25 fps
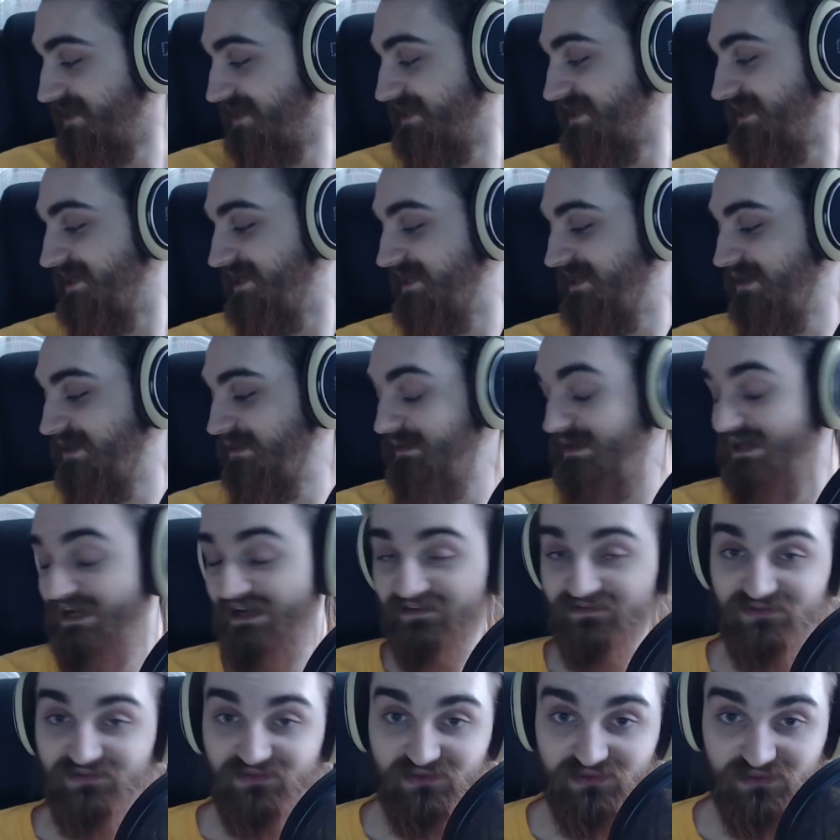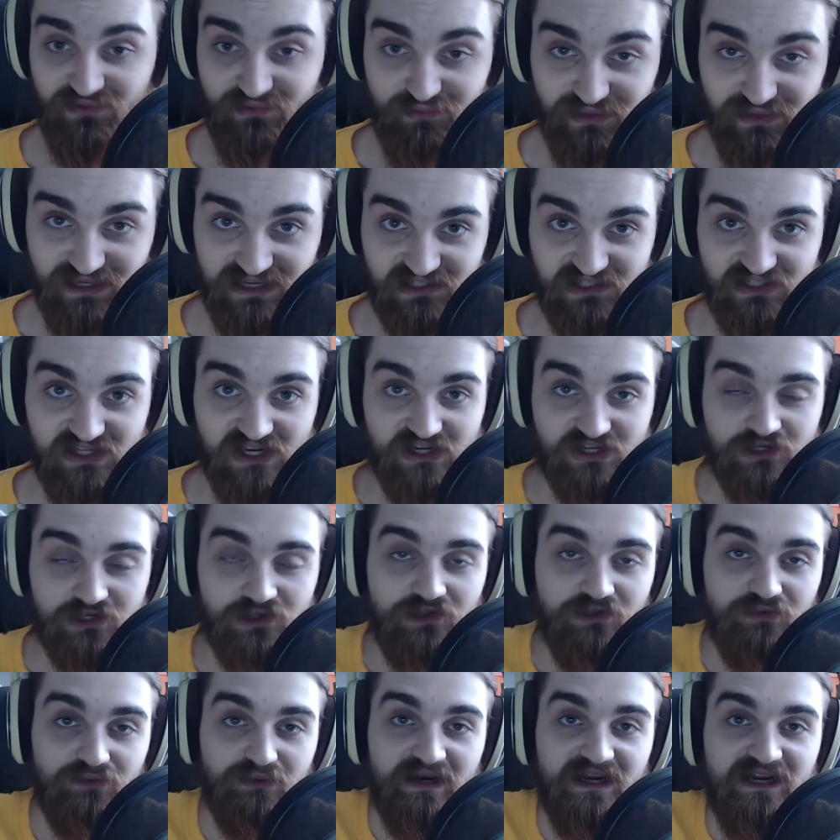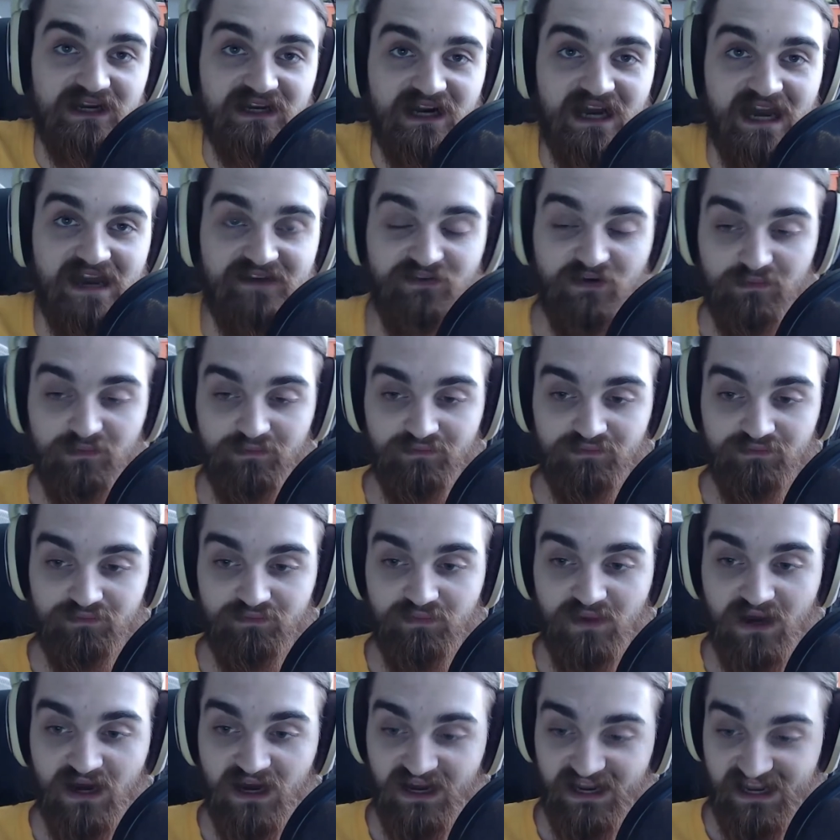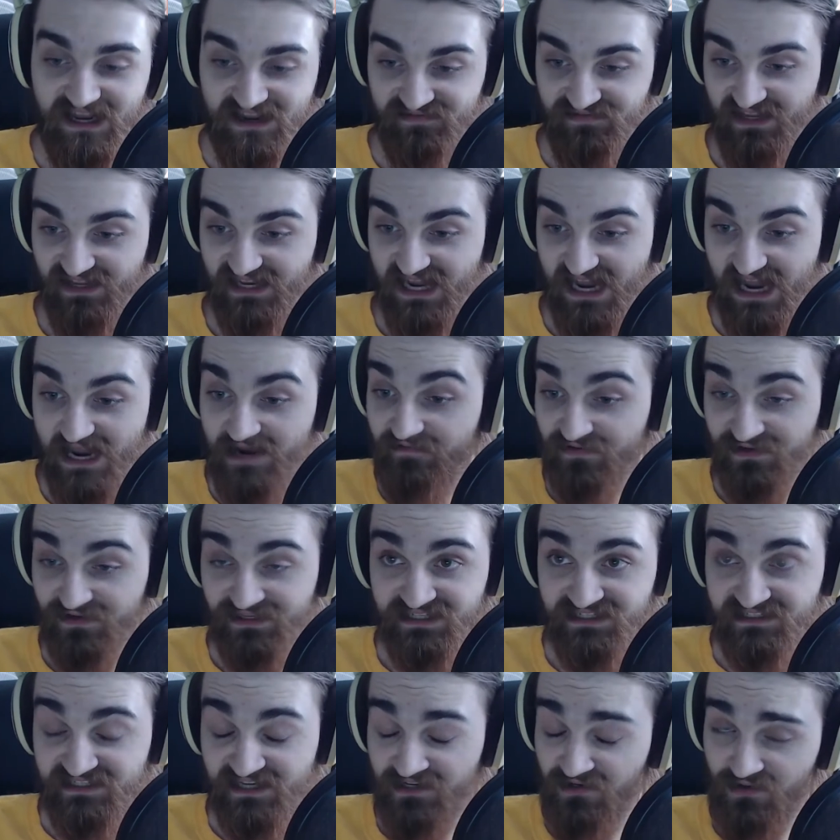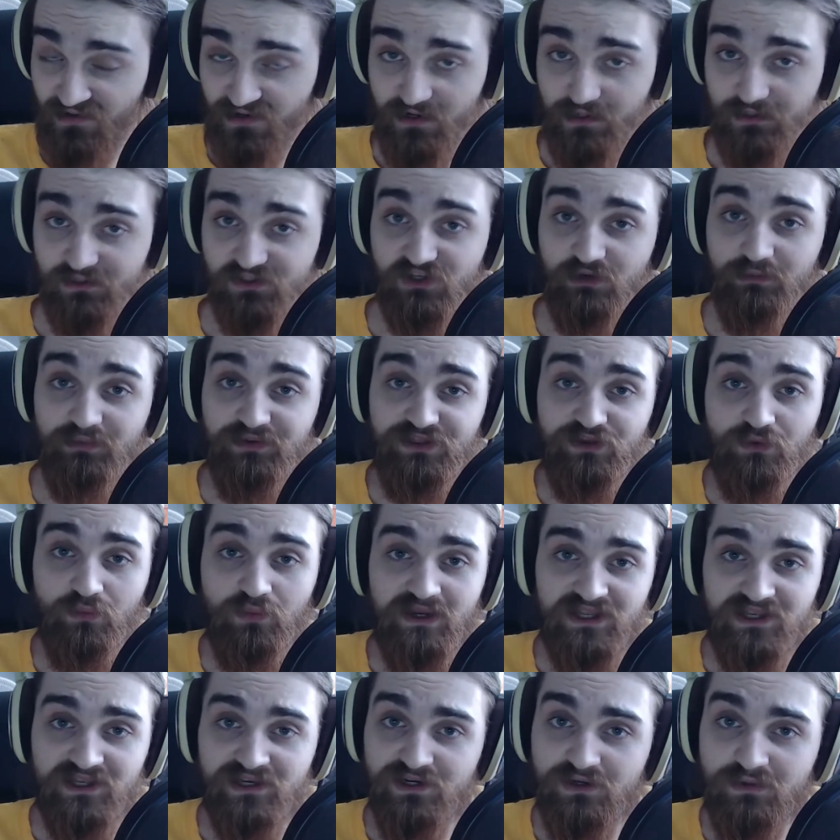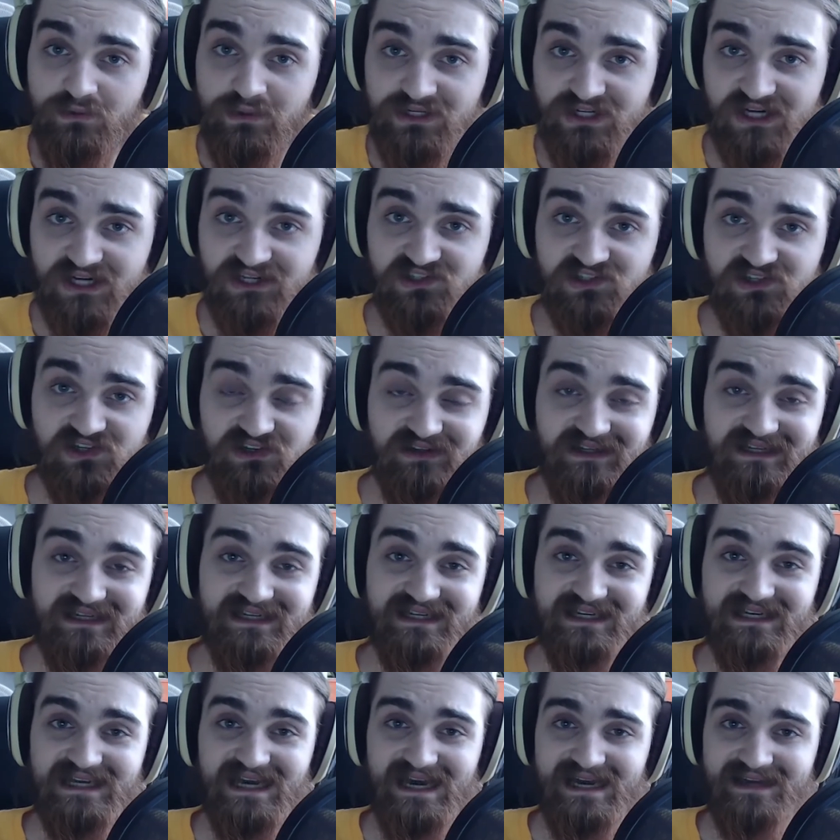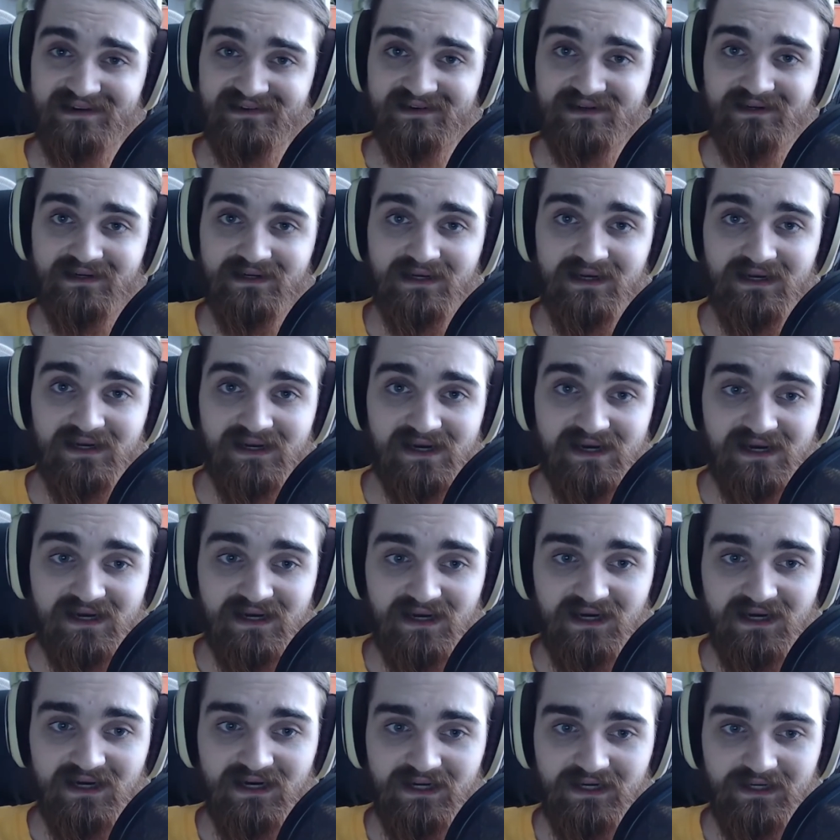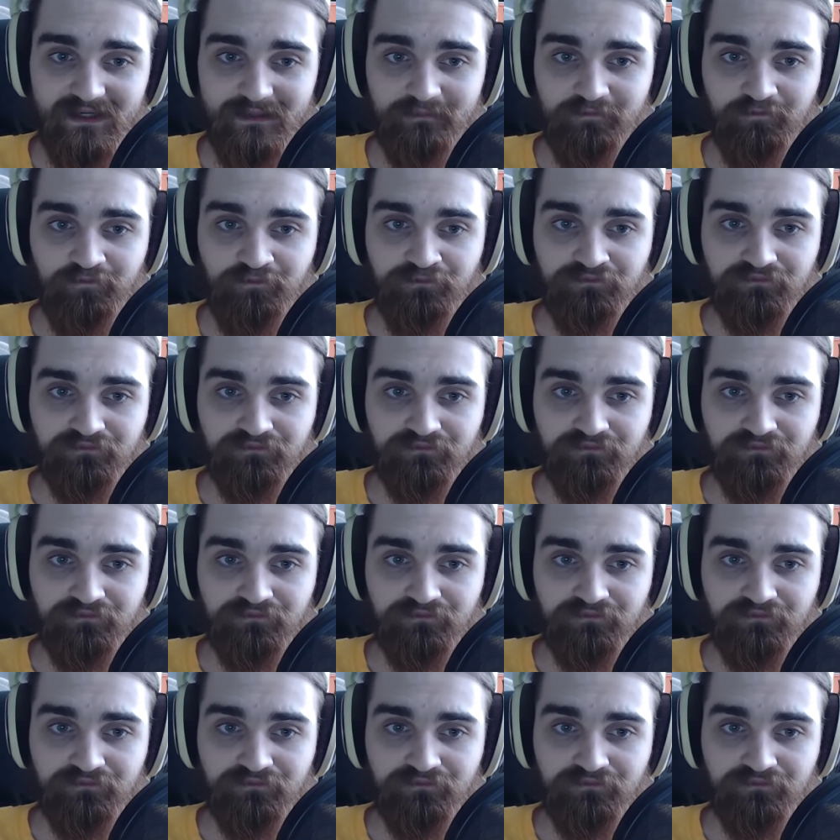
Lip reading: And I have PlayStation 3, and I have like every Nintendo console but the Wii U, which I still need to get. I've